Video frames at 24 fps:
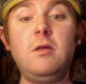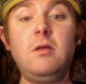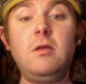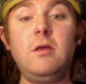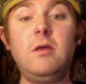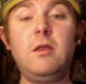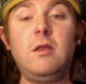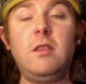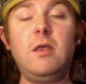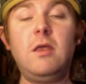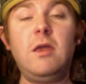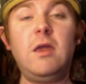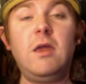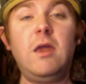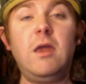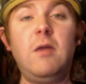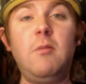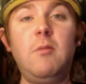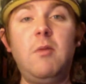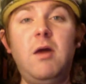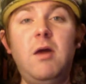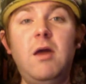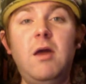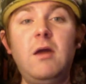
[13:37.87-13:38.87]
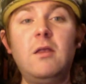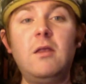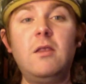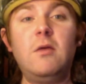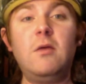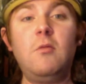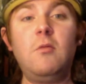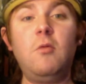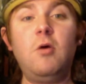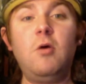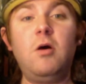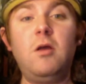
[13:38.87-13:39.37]
And they came back and they
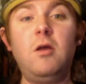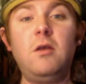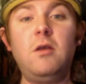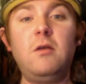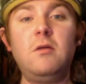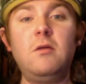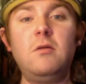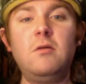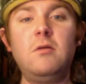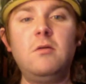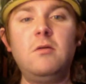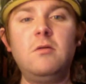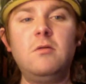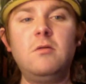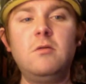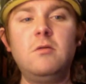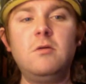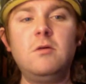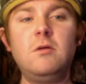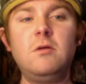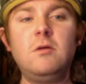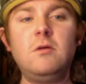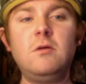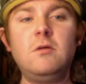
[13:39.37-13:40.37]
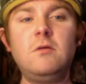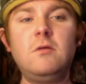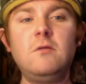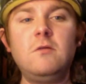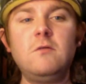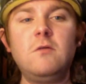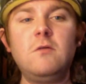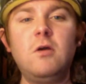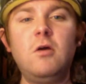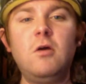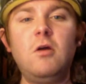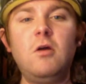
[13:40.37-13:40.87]
won.
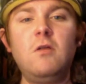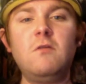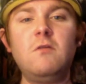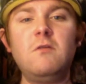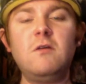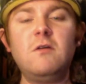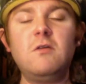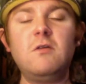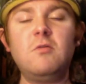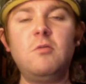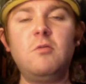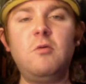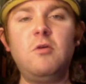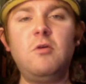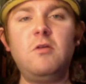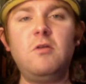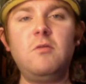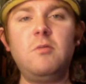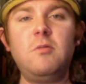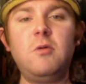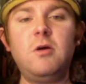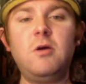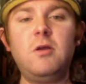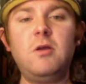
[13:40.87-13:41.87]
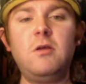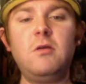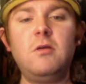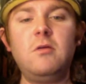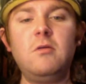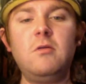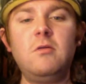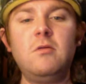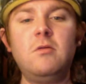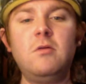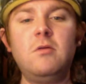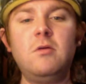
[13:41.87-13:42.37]
So I got 6 points, but
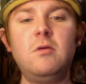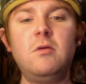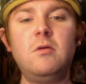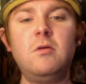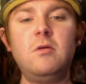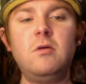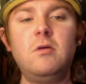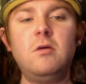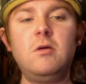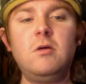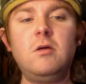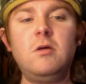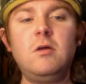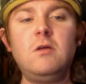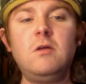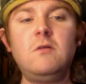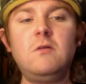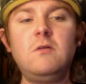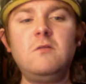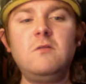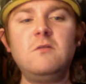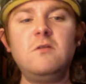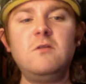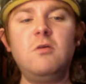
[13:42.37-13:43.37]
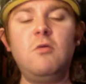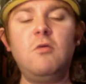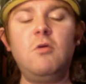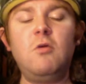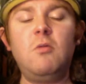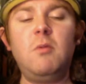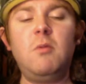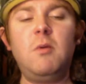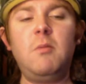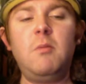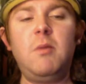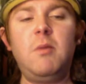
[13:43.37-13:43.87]
still would have
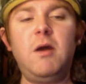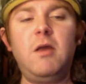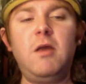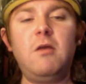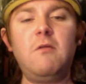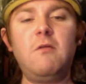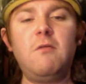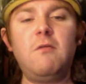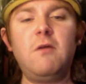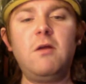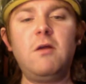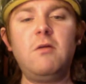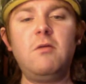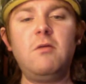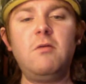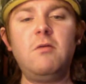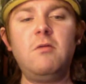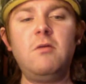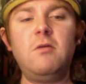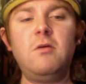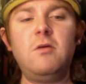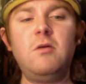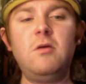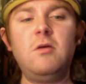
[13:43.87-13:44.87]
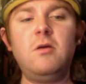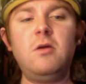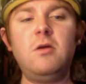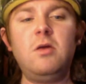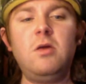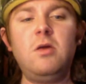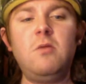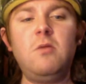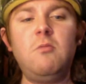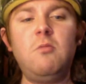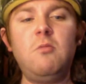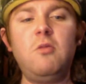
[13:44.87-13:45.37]
been better if I
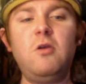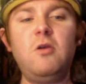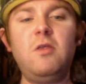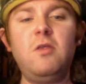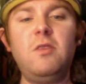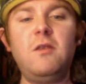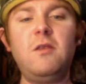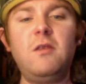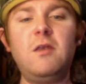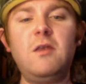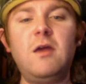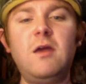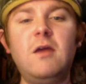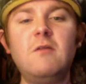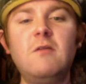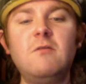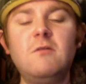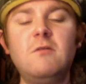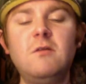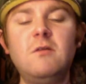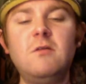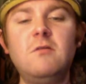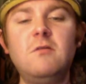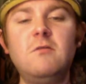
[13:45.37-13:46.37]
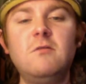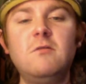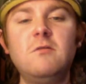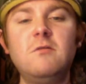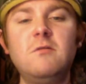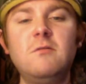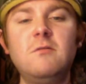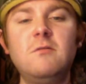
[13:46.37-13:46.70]
put in the Texans.